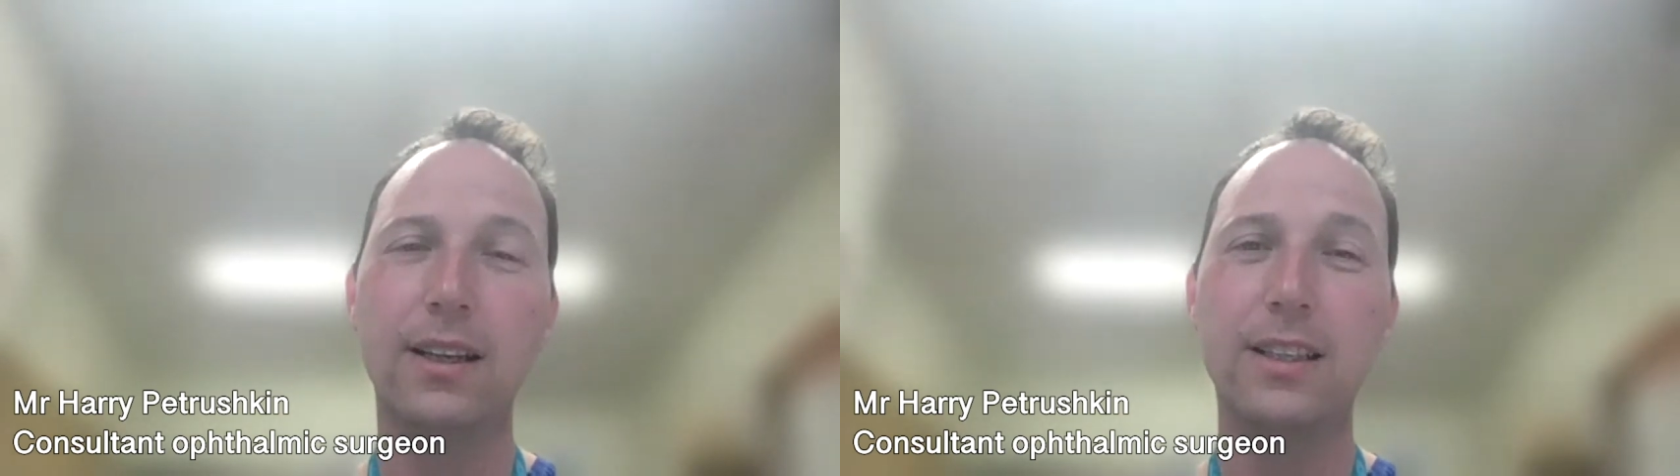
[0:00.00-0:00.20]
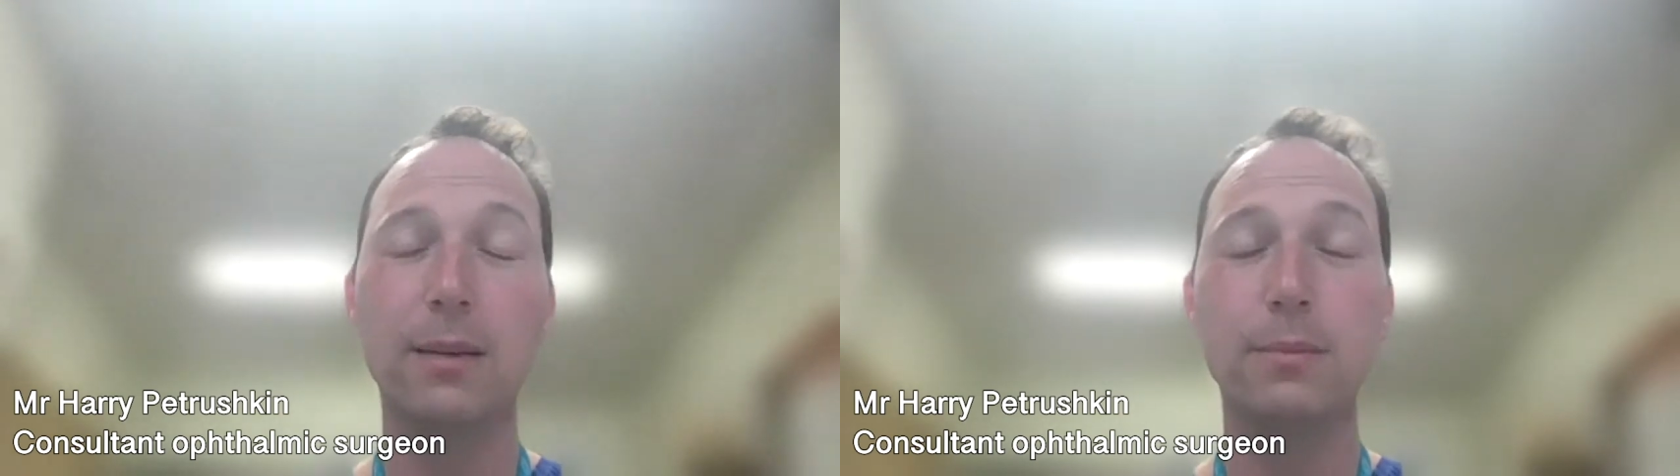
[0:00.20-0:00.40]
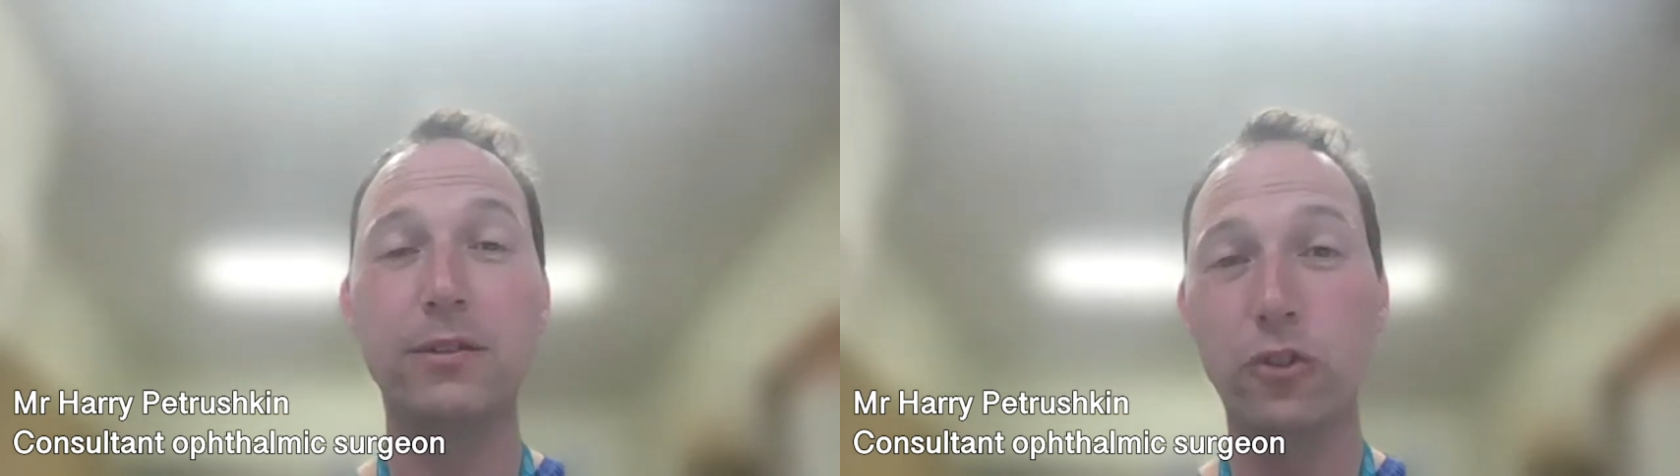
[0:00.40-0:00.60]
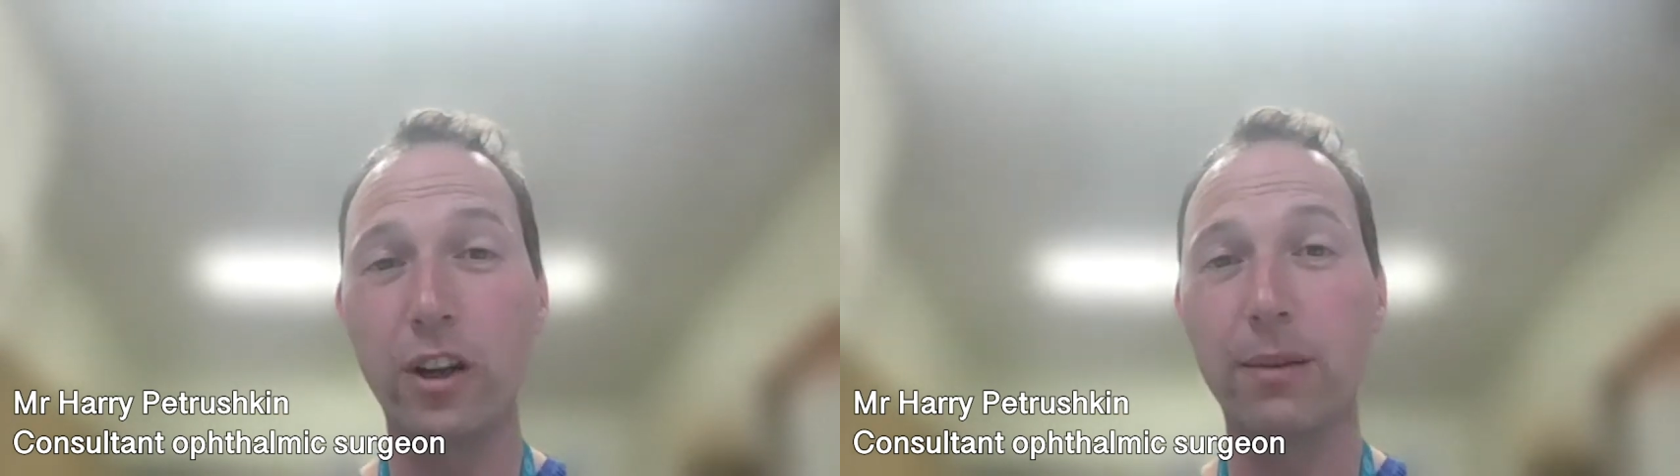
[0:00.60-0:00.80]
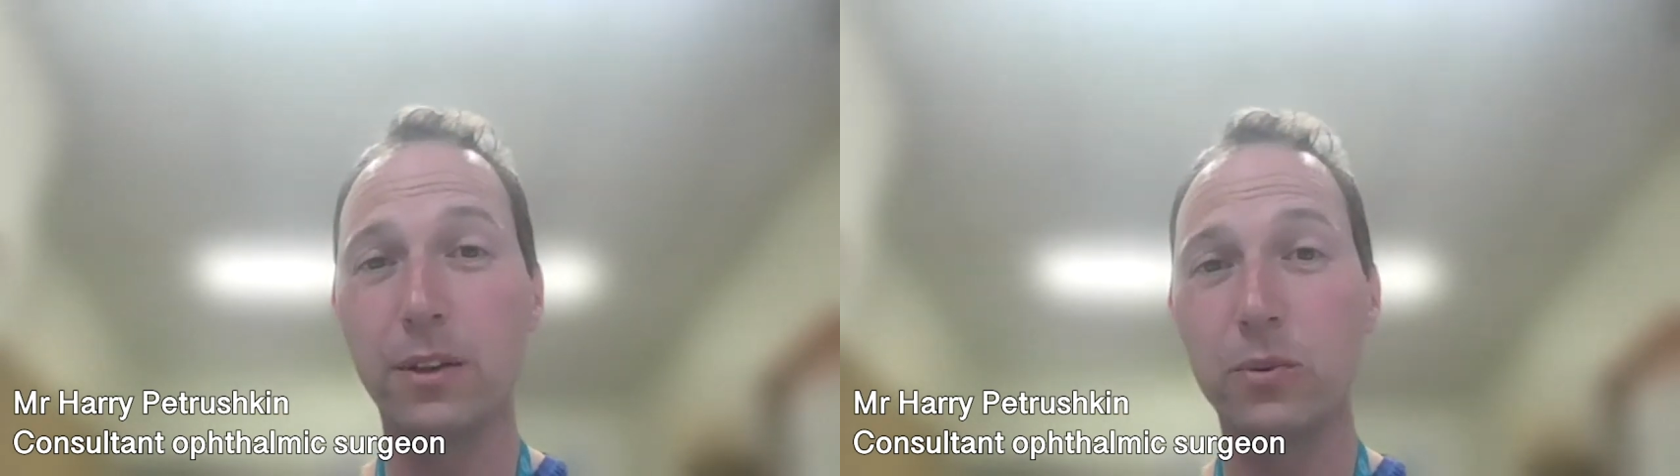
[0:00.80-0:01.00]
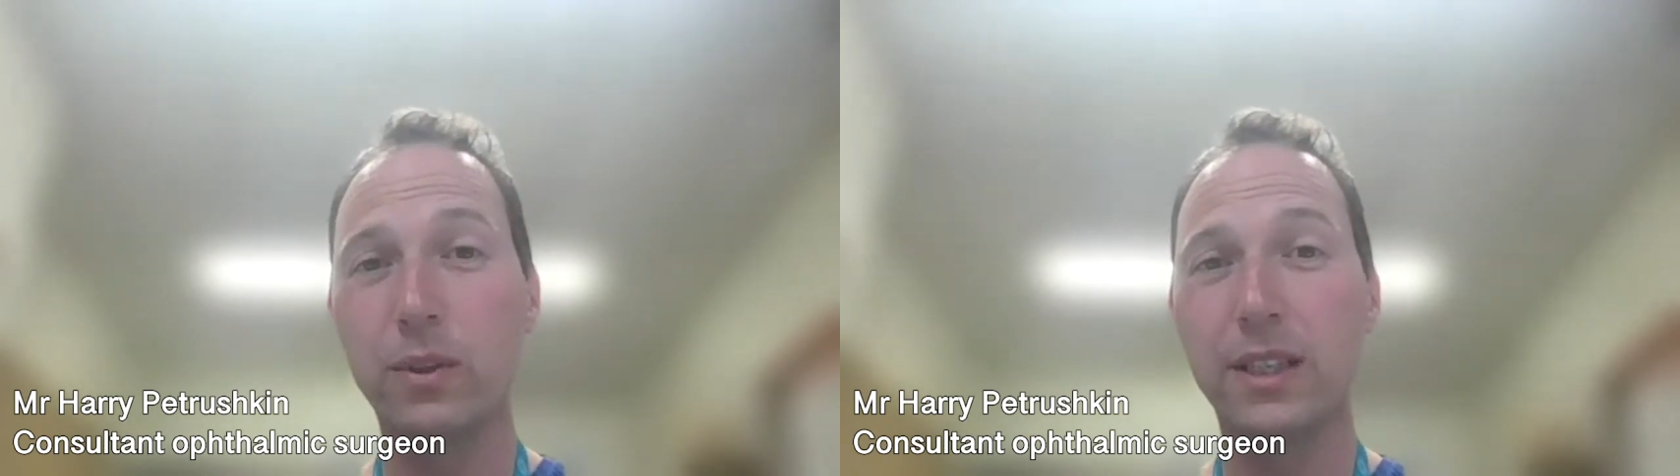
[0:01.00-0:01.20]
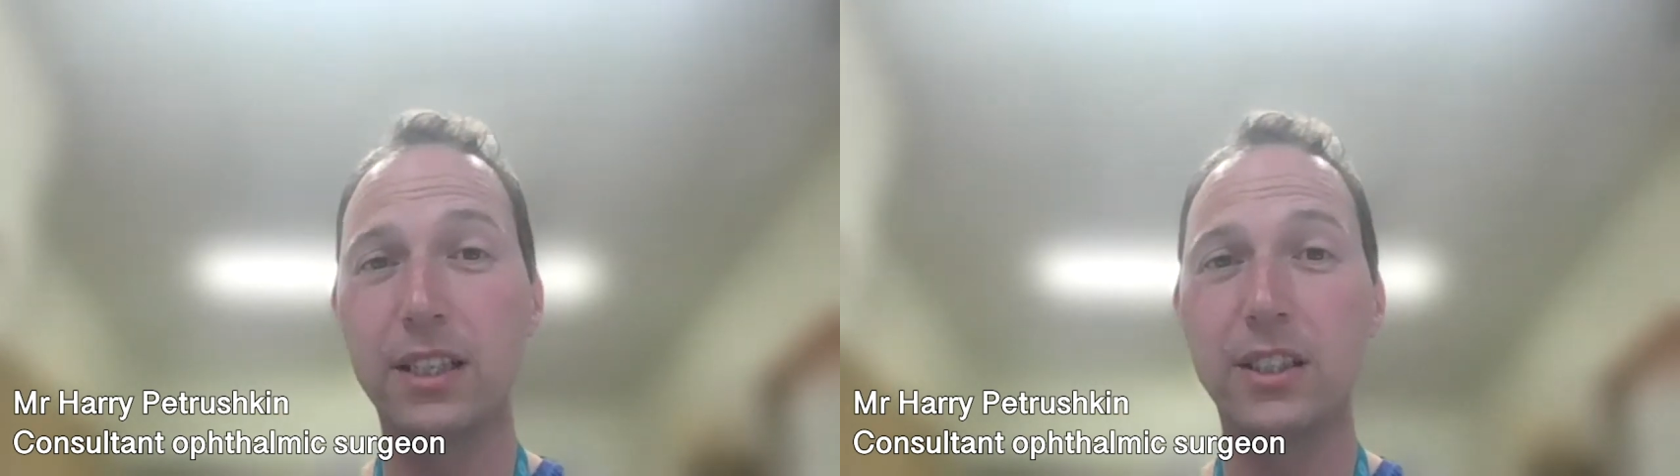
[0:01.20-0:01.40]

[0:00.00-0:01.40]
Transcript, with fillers: In terms of treatment, we tend